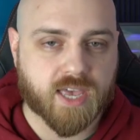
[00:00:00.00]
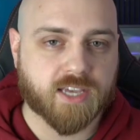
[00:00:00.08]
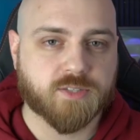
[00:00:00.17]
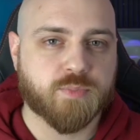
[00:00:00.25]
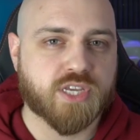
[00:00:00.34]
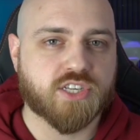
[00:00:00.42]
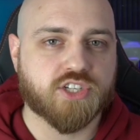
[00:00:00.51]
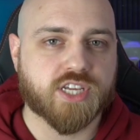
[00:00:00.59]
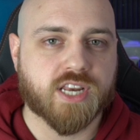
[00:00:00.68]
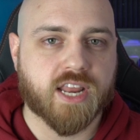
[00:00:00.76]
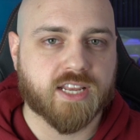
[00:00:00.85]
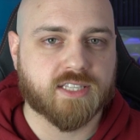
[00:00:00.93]

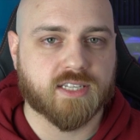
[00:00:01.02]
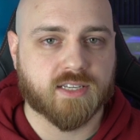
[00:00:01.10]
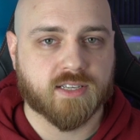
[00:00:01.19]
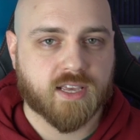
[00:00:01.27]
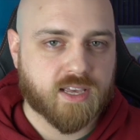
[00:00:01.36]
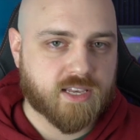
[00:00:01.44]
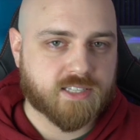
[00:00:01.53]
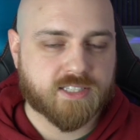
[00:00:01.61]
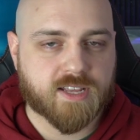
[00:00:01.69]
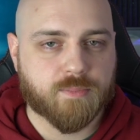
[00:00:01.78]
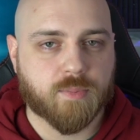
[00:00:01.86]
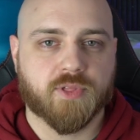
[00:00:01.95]
XPG need to
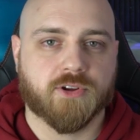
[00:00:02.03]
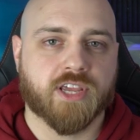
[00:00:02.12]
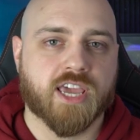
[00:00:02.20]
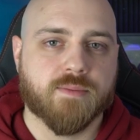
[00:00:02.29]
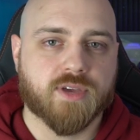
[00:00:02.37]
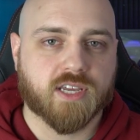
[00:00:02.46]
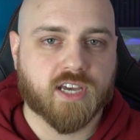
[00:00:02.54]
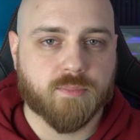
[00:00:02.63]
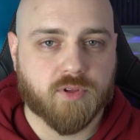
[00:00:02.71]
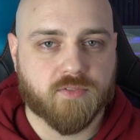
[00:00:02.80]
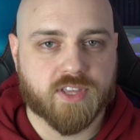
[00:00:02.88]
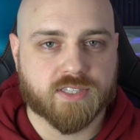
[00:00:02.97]
step up their game in a
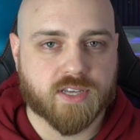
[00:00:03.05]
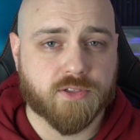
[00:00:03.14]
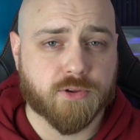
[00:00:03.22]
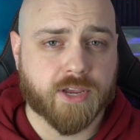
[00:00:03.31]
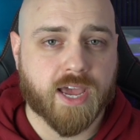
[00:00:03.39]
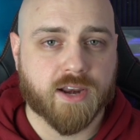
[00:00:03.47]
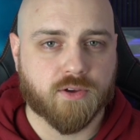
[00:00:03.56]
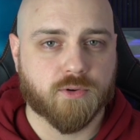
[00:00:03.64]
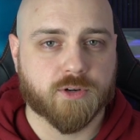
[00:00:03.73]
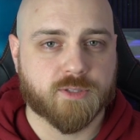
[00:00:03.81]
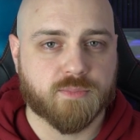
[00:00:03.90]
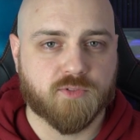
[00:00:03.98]
couple of these other
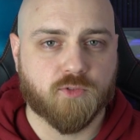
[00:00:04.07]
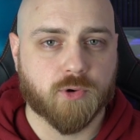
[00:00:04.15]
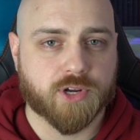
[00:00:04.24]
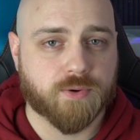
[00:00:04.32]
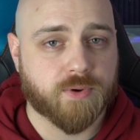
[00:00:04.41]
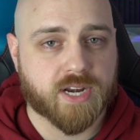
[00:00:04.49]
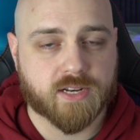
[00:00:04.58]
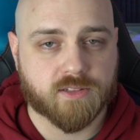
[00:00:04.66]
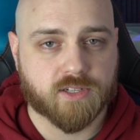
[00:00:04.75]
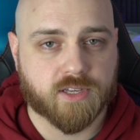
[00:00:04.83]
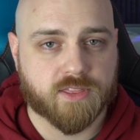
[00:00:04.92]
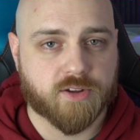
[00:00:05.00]
categories before you're ready to
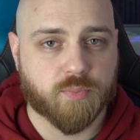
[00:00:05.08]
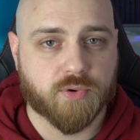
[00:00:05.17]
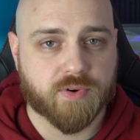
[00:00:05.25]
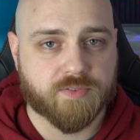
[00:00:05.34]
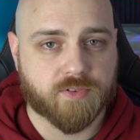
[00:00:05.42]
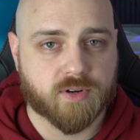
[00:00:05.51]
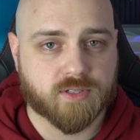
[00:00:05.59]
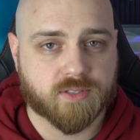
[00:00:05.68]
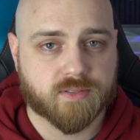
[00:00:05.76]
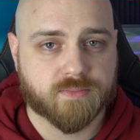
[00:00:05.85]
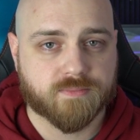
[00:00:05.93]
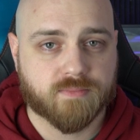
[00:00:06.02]
look at their
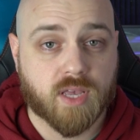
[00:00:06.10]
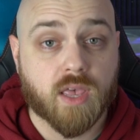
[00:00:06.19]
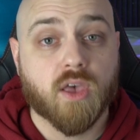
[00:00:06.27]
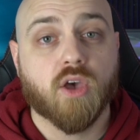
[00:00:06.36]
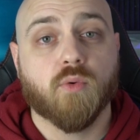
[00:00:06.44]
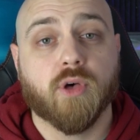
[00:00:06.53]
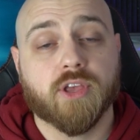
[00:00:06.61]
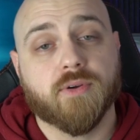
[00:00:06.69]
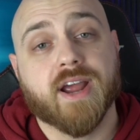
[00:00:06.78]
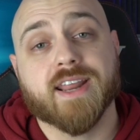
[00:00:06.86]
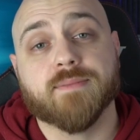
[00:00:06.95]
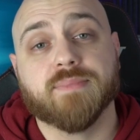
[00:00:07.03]
peripherals? While you're
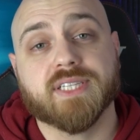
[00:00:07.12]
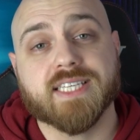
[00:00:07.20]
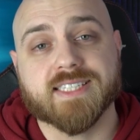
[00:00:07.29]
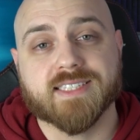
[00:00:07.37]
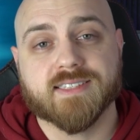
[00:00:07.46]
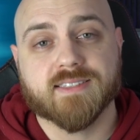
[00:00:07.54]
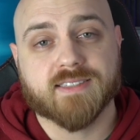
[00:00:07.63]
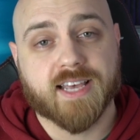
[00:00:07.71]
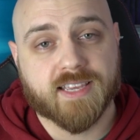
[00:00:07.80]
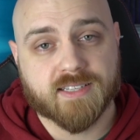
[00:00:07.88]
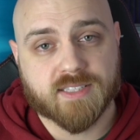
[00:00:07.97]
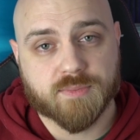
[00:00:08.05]
at it, please
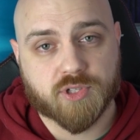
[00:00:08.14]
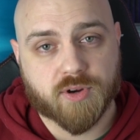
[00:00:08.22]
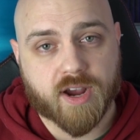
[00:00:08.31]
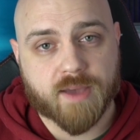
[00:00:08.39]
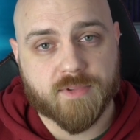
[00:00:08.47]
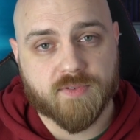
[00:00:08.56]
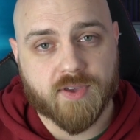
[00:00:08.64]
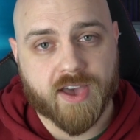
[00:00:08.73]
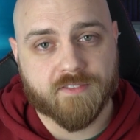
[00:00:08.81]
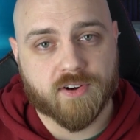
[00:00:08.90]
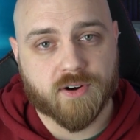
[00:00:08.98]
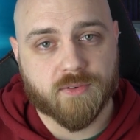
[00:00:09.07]
like and subscribe if you
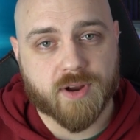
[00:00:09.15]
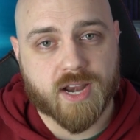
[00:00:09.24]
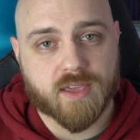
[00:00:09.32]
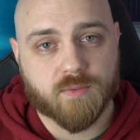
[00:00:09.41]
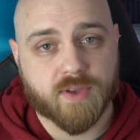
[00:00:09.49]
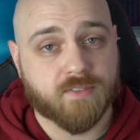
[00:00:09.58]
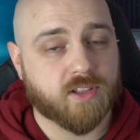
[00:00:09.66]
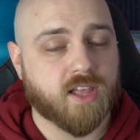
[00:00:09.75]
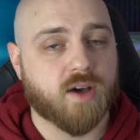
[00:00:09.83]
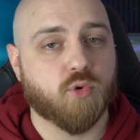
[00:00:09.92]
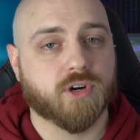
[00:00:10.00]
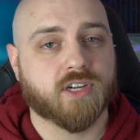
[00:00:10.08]
haven't already. We have a
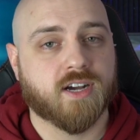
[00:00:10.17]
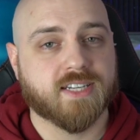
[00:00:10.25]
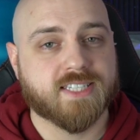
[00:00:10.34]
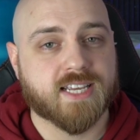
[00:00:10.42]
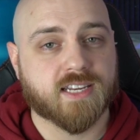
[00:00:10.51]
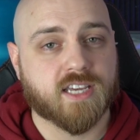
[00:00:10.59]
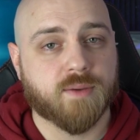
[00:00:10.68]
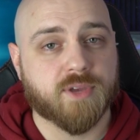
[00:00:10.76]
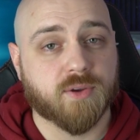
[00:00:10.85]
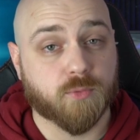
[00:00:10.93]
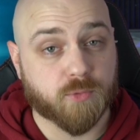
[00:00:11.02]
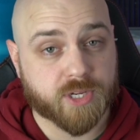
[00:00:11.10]
lot more content
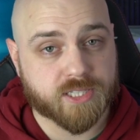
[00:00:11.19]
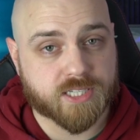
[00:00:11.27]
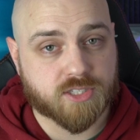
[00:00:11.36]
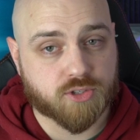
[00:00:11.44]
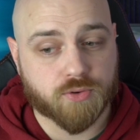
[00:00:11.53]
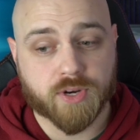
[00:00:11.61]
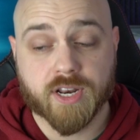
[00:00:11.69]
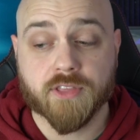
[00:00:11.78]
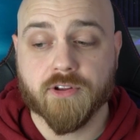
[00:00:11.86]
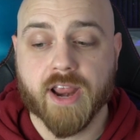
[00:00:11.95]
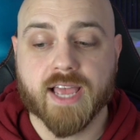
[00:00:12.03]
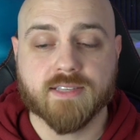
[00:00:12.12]
coming really soon,
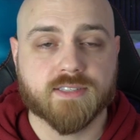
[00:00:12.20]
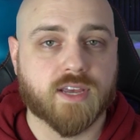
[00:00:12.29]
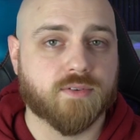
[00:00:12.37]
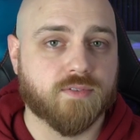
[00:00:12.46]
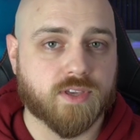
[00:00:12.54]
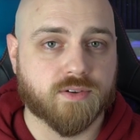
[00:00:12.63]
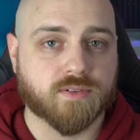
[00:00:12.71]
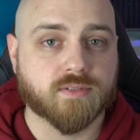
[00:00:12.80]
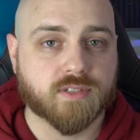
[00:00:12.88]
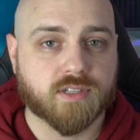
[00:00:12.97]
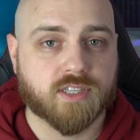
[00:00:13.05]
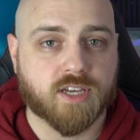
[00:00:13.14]
another headset review
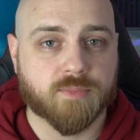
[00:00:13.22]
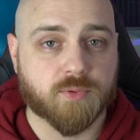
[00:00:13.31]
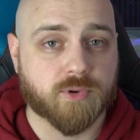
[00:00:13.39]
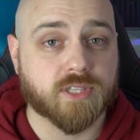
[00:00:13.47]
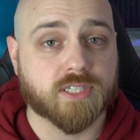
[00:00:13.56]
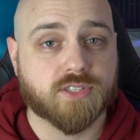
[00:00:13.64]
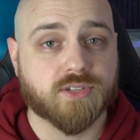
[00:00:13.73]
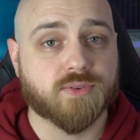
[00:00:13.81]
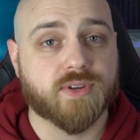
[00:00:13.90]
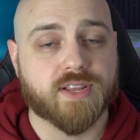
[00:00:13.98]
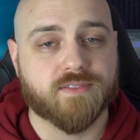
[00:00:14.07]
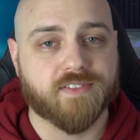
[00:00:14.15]
coming really
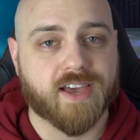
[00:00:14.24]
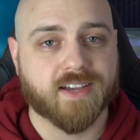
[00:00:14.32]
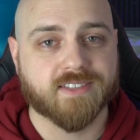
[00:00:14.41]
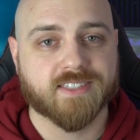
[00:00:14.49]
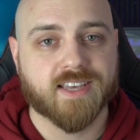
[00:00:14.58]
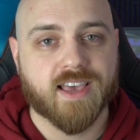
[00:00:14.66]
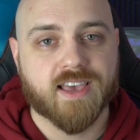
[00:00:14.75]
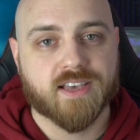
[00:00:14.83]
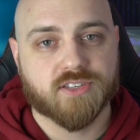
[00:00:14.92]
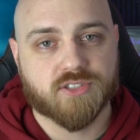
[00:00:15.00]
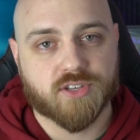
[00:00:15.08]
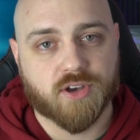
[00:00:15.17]
soon, in fact.
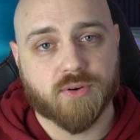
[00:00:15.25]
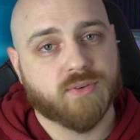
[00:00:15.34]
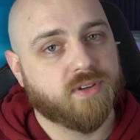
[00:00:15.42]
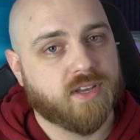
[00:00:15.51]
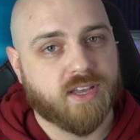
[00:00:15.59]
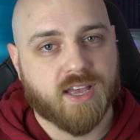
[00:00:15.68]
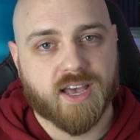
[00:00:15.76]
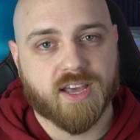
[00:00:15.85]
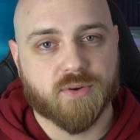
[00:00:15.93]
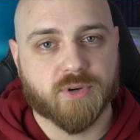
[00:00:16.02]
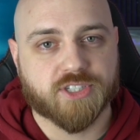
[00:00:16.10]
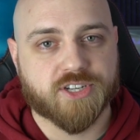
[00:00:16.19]
So I
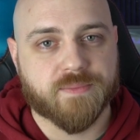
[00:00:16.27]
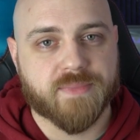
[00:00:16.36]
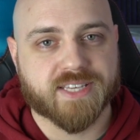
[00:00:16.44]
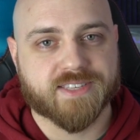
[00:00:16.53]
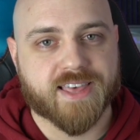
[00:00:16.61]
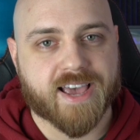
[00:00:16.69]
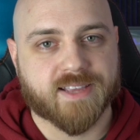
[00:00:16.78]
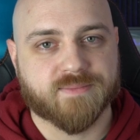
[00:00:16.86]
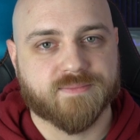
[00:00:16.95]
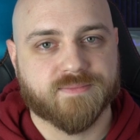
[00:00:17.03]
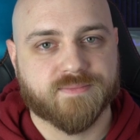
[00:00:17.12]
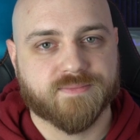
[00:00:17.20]
don't want you to miss that.
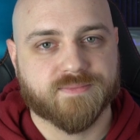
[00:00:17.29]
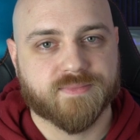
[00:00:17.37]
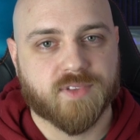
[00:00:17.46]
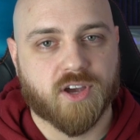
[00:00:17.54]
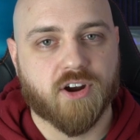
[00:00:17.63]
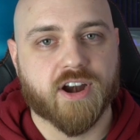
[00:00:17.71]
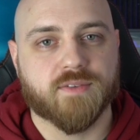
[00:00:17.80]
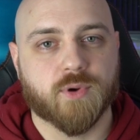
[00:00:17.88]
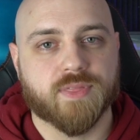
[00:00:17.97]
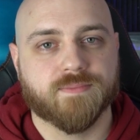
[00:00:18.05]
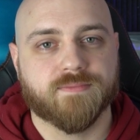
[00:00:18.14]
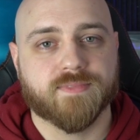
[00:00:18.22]
All right,
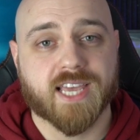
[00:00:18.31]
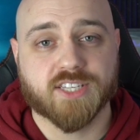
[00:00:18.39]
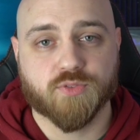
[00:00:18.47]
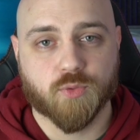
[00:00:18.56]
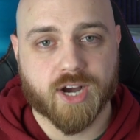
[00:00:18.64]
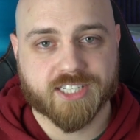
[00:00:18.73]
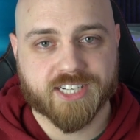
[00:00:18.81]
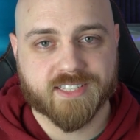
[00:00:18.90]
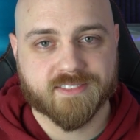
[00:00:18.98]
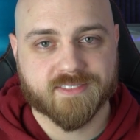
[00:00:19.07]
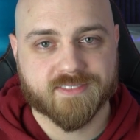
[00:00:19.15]
everyone. Thanks for watching.